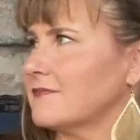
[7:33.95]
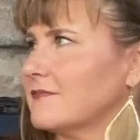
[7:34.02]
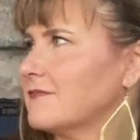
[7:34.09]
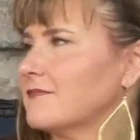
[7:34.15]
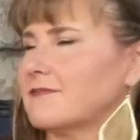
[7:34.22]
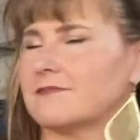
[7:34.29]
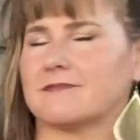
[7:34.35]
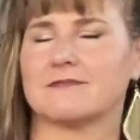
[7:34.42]

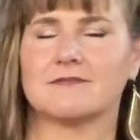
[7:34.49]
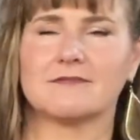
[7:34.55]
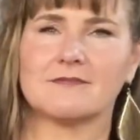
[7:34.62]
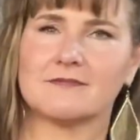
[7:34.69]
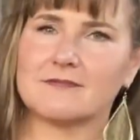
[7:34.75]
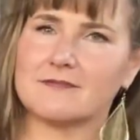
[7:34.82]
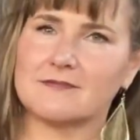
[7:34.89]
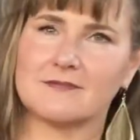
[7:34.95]

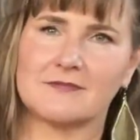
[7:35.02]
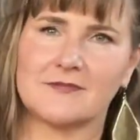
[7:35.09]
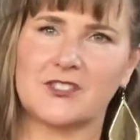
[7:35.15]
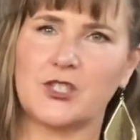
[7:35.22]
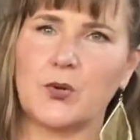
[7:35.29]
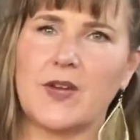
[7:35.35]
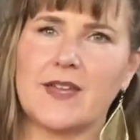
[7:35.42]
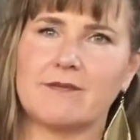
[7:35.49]

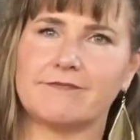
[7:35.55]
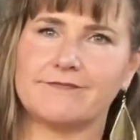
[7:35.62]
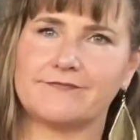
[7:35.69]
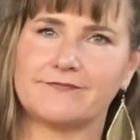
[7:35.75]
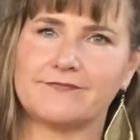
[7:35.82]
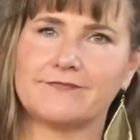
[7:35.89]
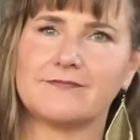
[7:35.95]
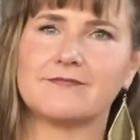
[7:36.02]

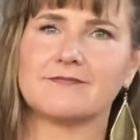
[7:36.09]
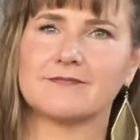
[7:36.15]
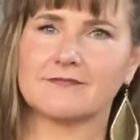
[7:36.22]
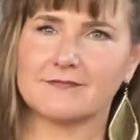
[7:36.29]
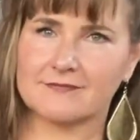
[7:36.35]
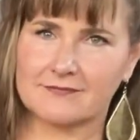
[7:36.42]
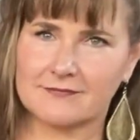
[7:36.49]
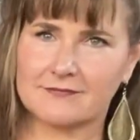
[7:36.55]

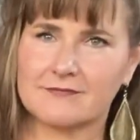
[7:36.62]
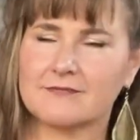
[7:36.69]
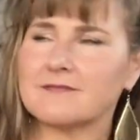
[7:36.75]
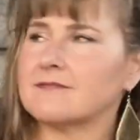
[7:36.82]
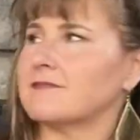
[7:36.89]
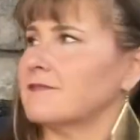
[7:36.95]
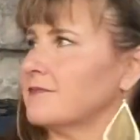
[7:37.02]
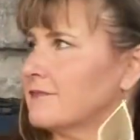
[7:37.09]

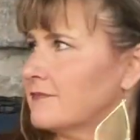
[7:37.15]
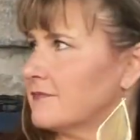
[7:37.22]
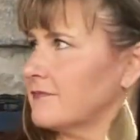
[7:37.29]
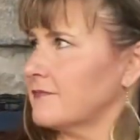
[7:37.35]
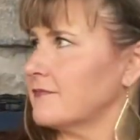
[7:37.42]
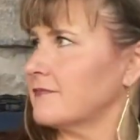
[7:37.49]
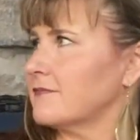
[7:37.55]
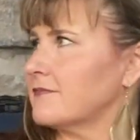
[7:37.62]

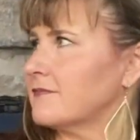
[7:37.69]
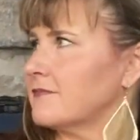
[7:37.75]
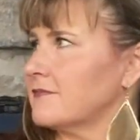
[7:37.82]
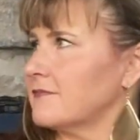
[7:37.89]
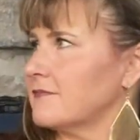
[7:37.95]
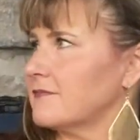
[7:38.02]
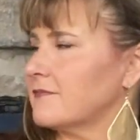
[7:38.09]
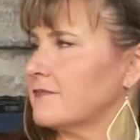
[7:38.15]

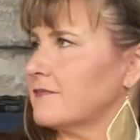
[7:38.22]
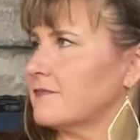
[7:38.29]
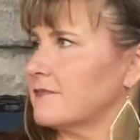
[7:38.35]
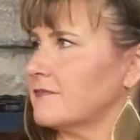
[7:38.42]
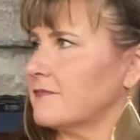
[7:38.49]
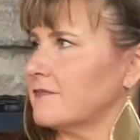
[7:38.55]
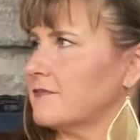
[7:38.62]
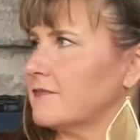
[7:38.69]

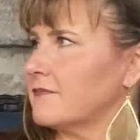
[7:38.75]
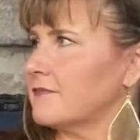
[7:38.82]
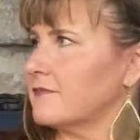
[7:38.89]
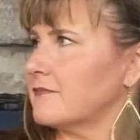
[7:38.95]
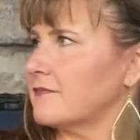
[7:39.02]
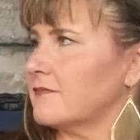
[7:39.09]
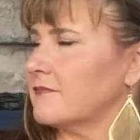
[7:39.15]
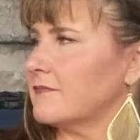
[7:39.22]

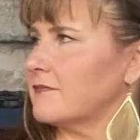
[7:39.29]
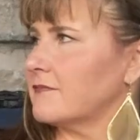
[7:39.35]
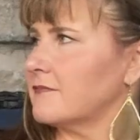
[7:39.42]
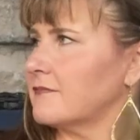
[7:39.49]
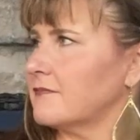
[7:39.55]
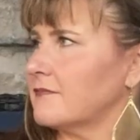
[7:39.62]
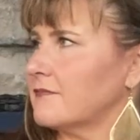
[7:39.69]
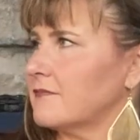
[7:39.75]

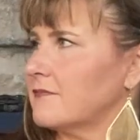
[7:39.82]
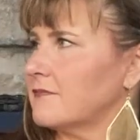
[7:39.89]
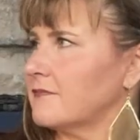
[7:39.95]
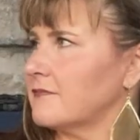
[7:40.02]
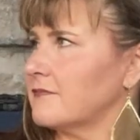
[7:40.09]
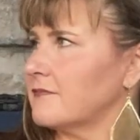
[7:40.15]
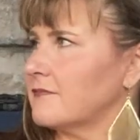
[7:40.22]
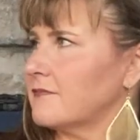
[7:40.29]

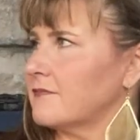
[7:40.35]
(not speaking)